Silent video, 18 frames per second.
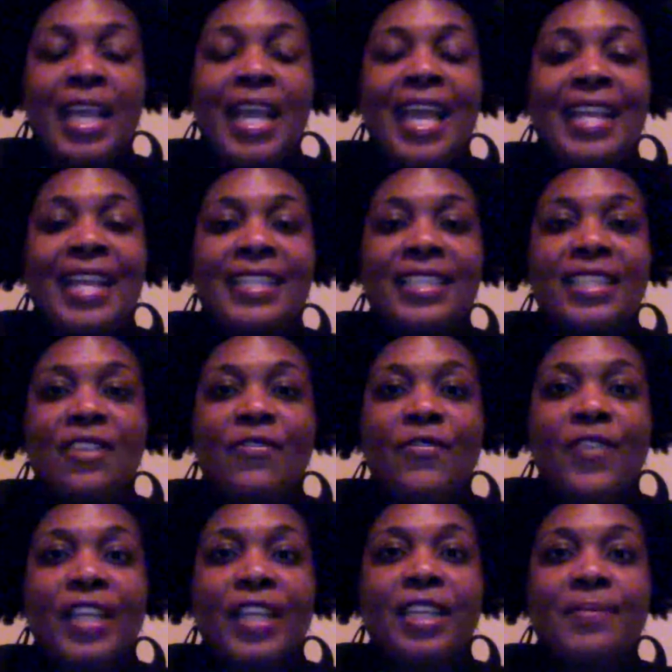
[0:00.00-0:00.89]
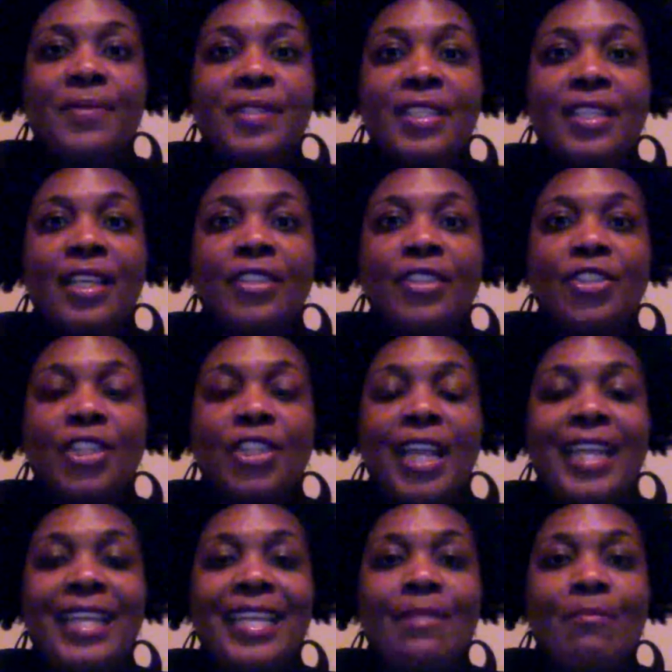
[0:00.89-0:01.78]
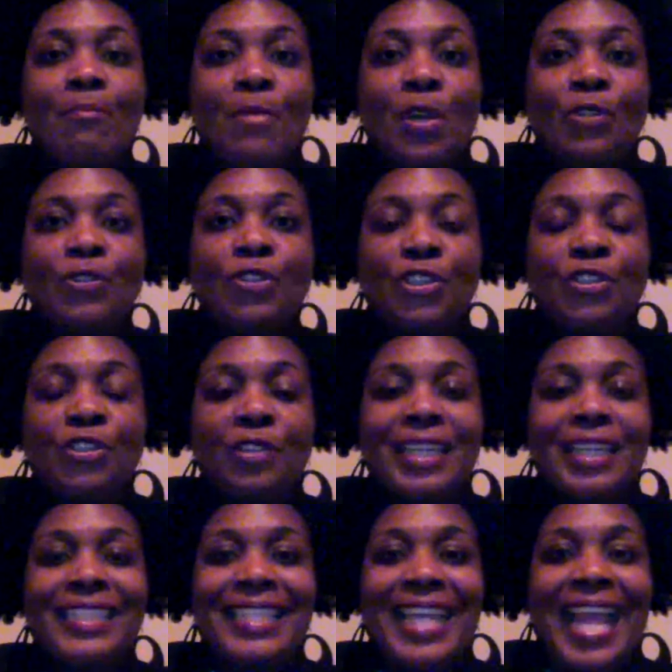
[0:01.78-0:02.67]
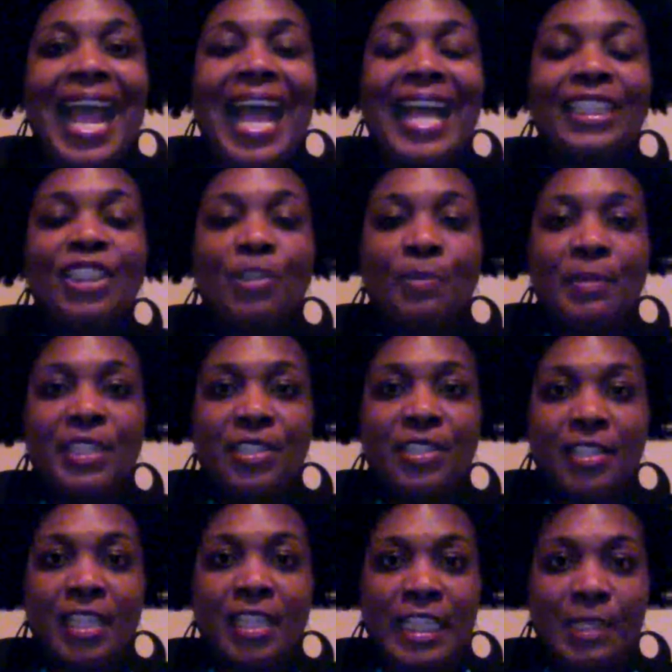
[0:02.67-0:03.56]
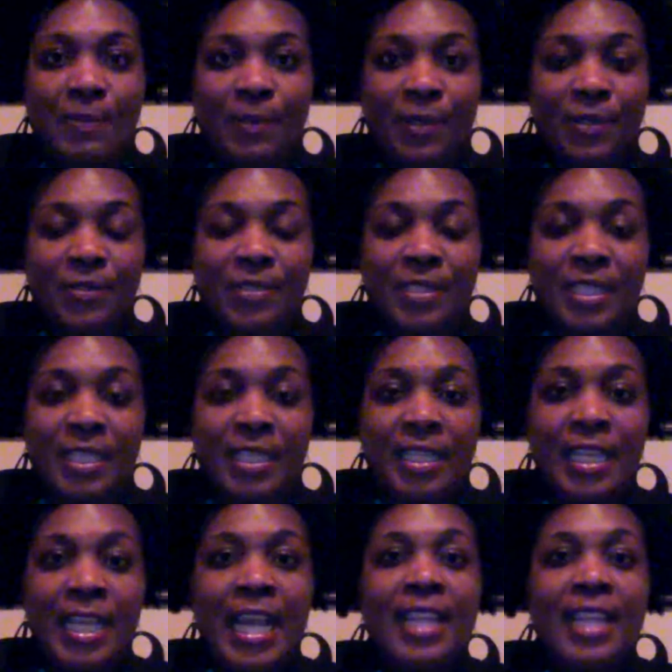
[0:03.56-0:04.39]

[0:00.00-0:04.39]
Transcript: has developed such an emotional attachment to this person